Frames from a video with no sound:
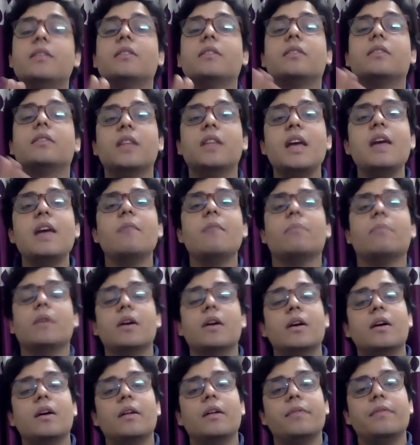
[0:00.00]
same.
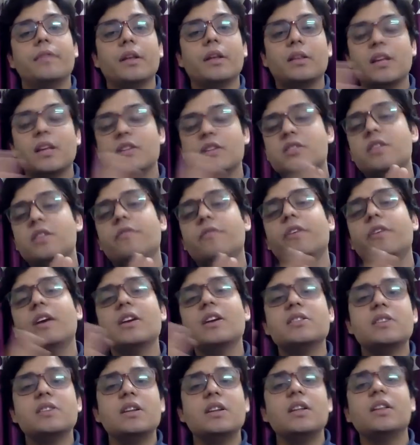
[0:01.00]
The
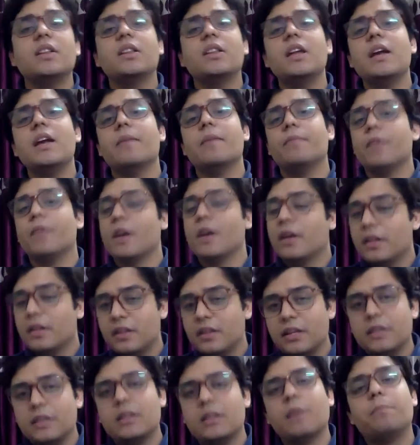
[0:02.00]
justification is same.
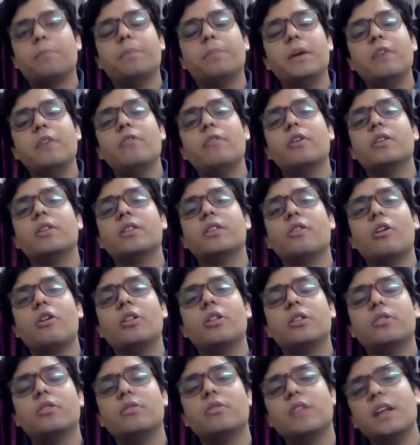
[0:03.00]
The B was
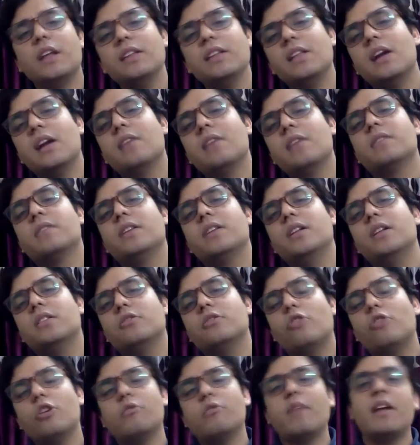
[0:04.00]
also saying that C is
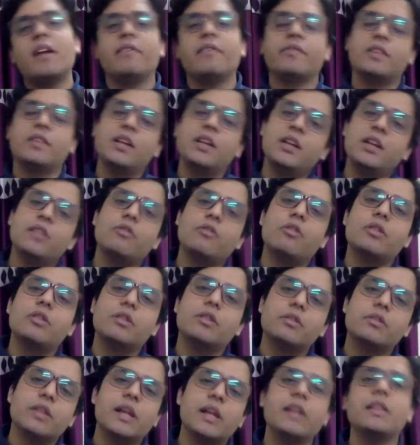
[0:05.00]
not wife. C is also
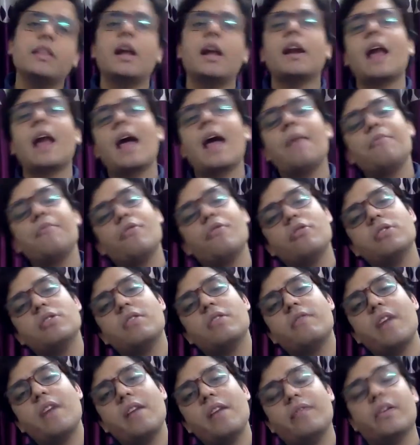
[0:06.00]
saying that I am not the
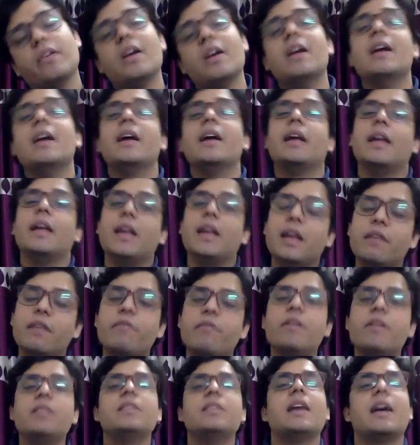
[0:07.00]
wife.
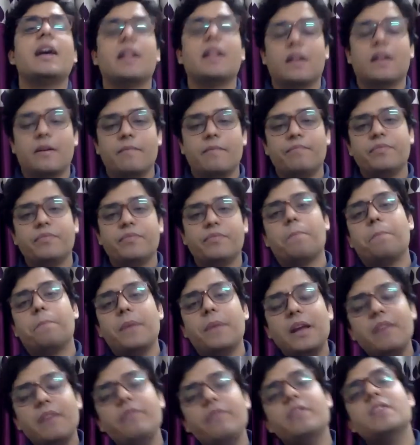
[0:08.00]
Even then, the
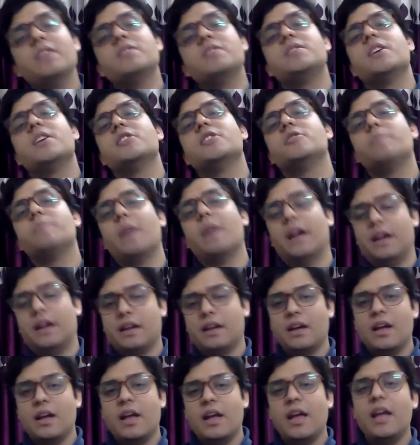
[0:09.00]
previous judgment
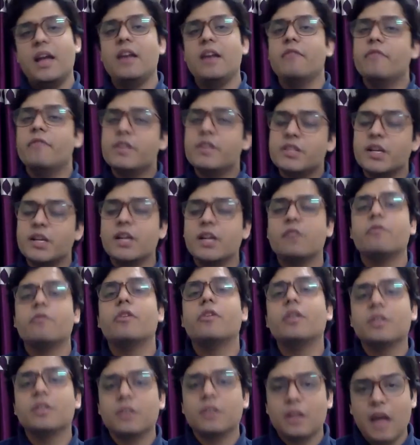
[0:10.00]
in which it
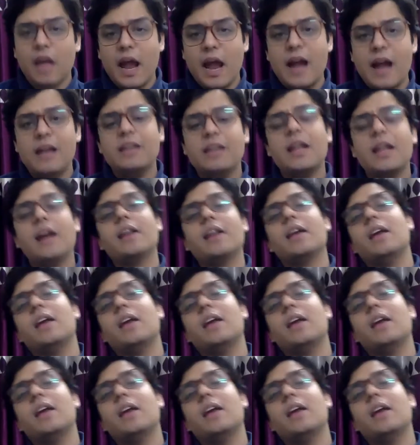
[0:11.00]
was held that